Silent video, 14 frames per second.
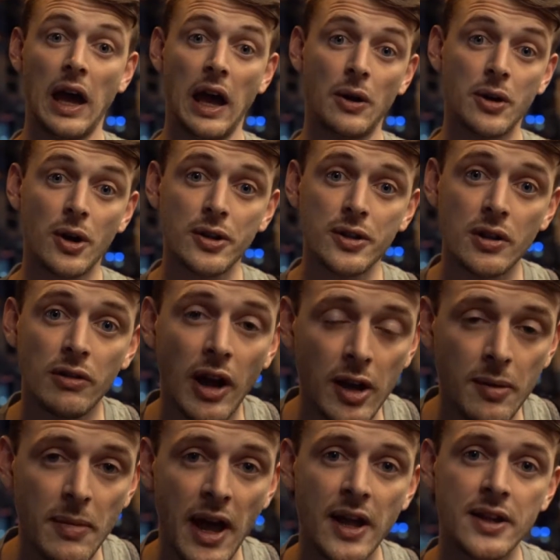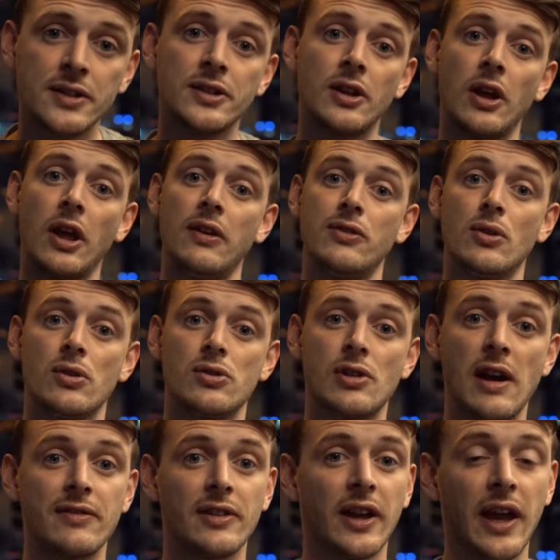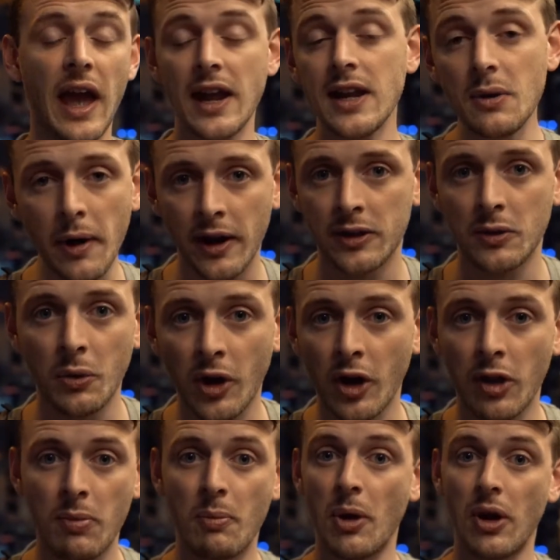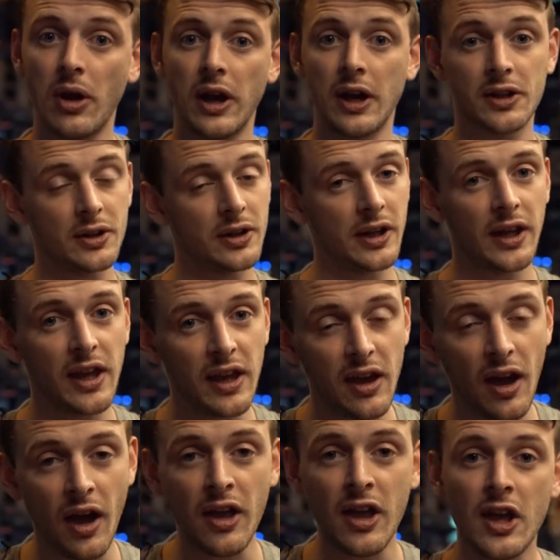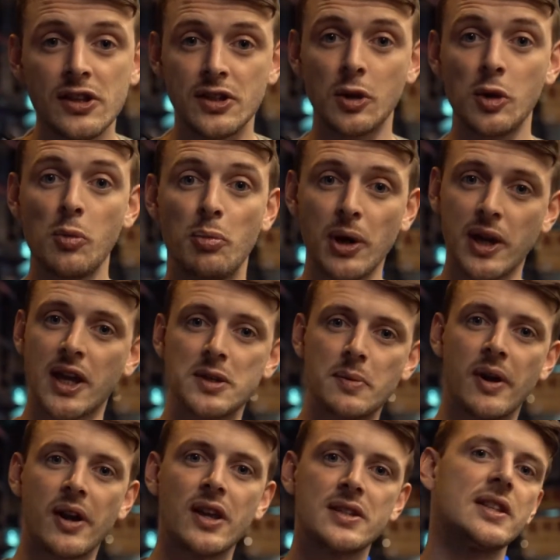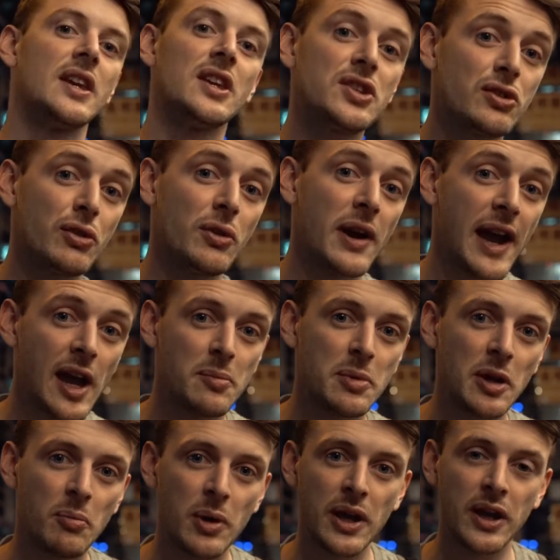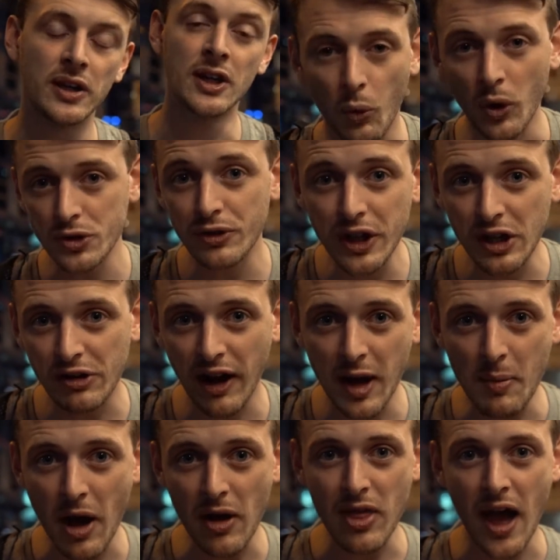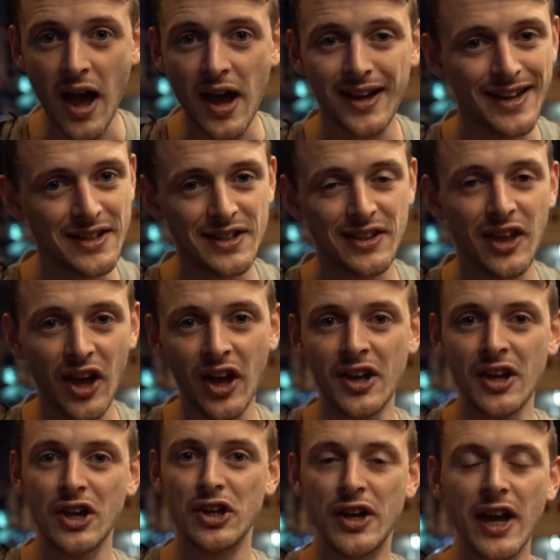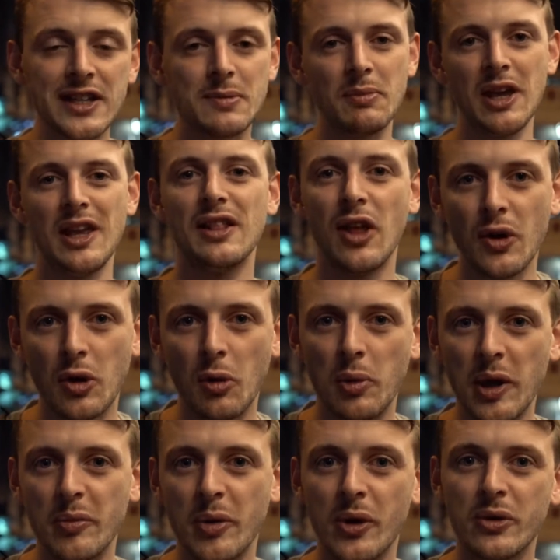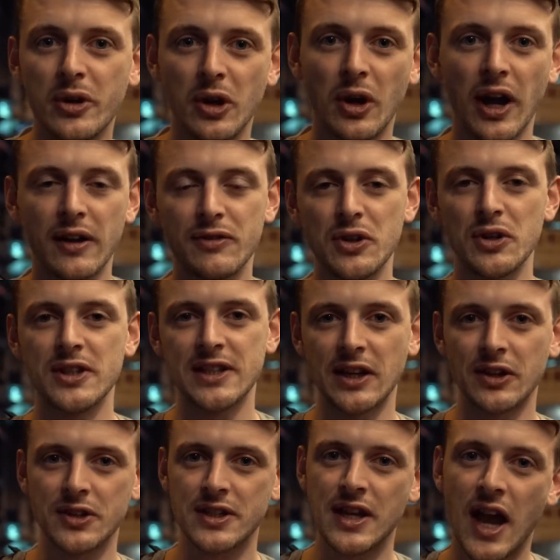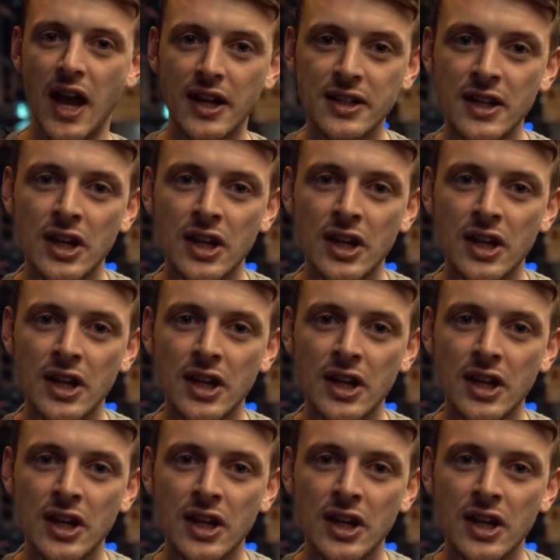I would also recommend, if you're traveling anywhere in the world, but including here, to book experiences through Airbnb. What's really great about that is that you get to meet local people who kind of do this thing on the side.